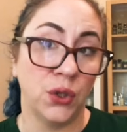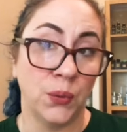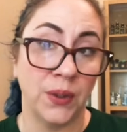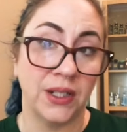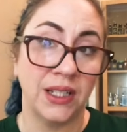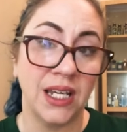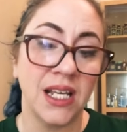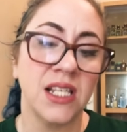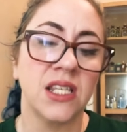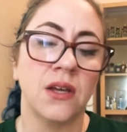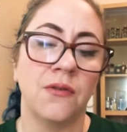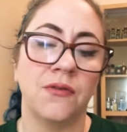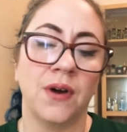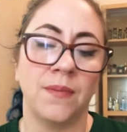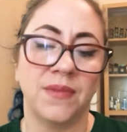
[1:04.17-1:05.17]
release
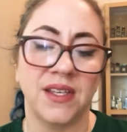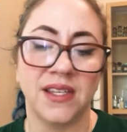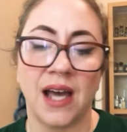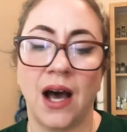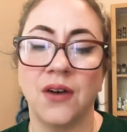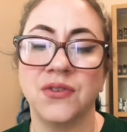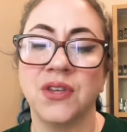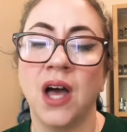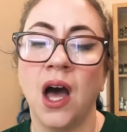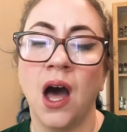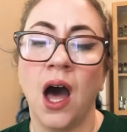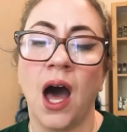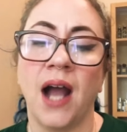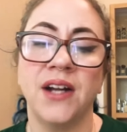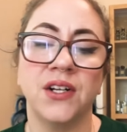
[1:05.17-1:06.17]
from this house,
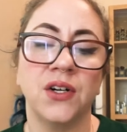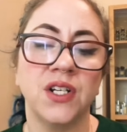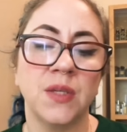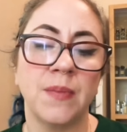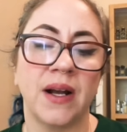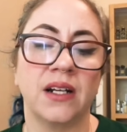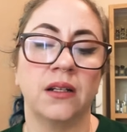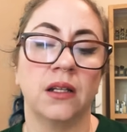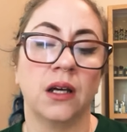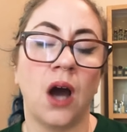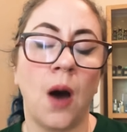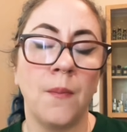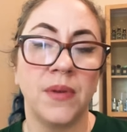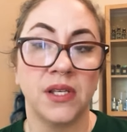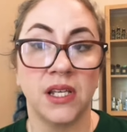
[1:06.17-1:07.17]
I don't expect the
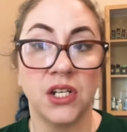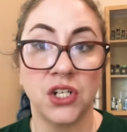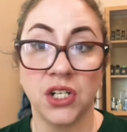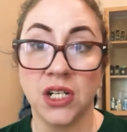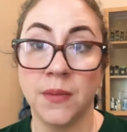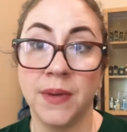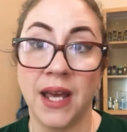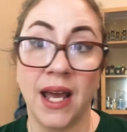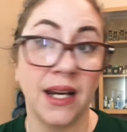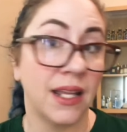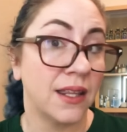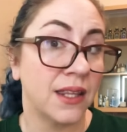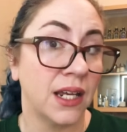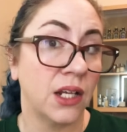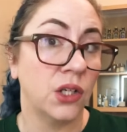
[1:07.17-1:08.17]
composition to be
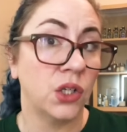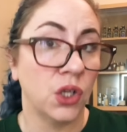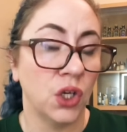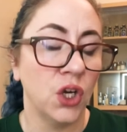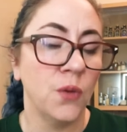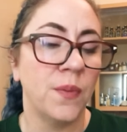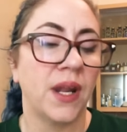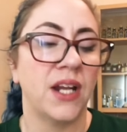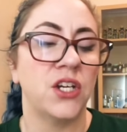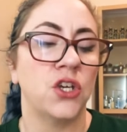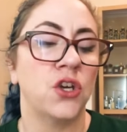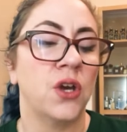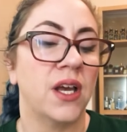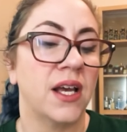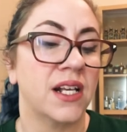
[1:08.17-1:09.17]
anything new, but I
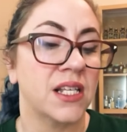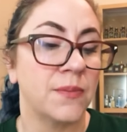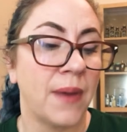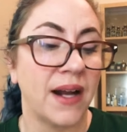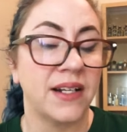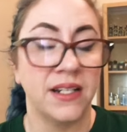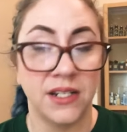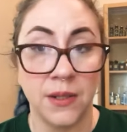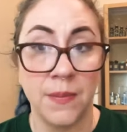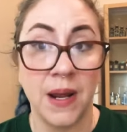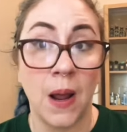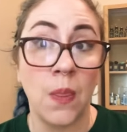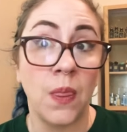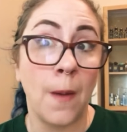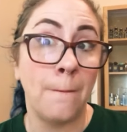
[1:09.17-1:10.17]
do expect it to
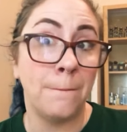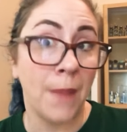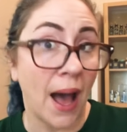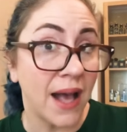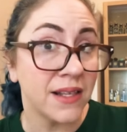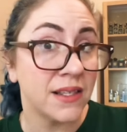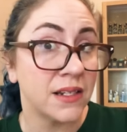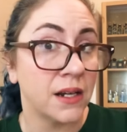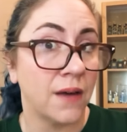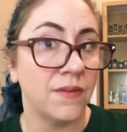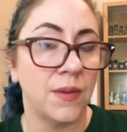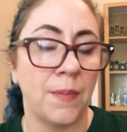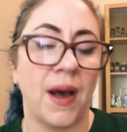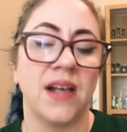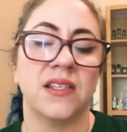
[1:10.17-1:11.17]
be the best of
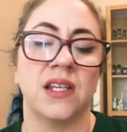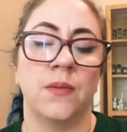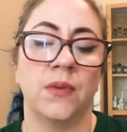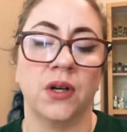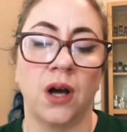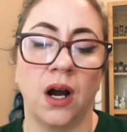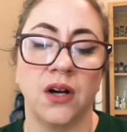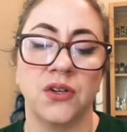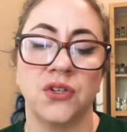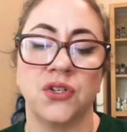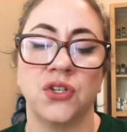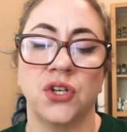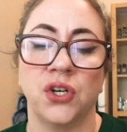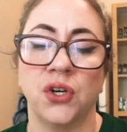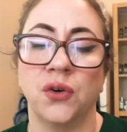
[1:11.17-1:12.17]
the best in regards
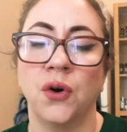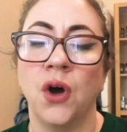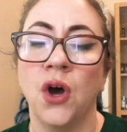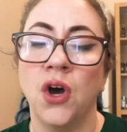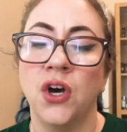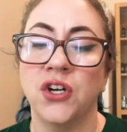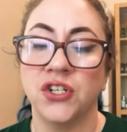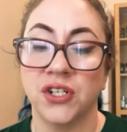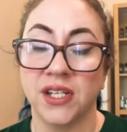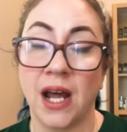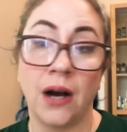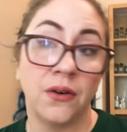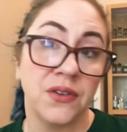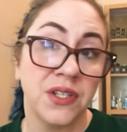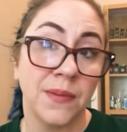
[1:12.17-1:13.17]
to just
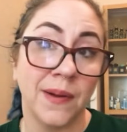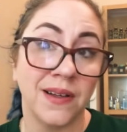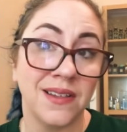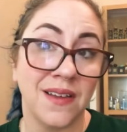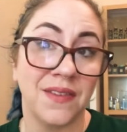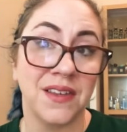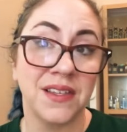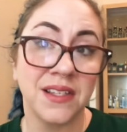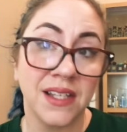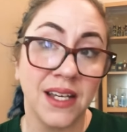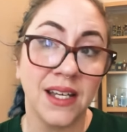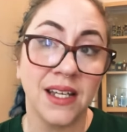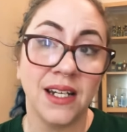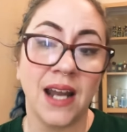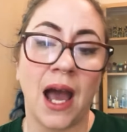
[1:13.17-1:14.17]
how it smells on the
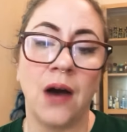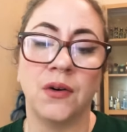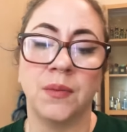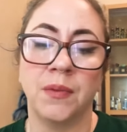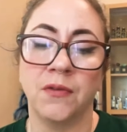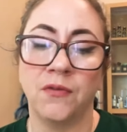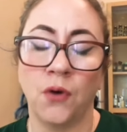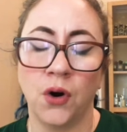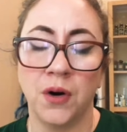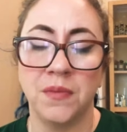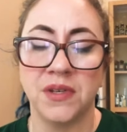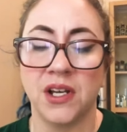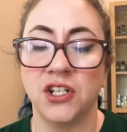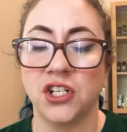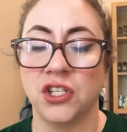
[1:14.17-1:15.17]
skin, how it
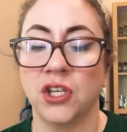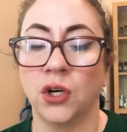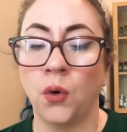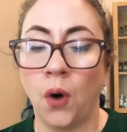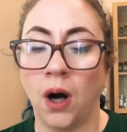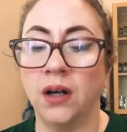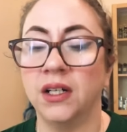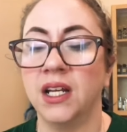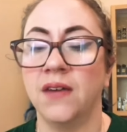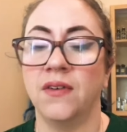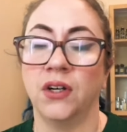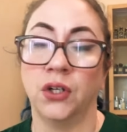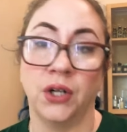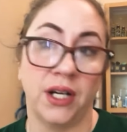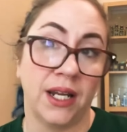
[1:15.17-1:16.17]
performs, and just the quality of
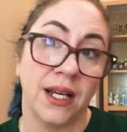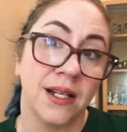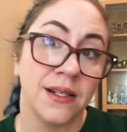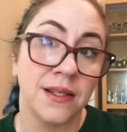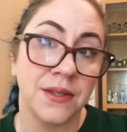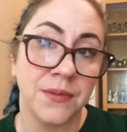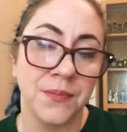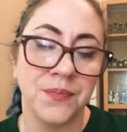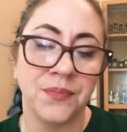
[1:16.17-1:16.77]
ingredients.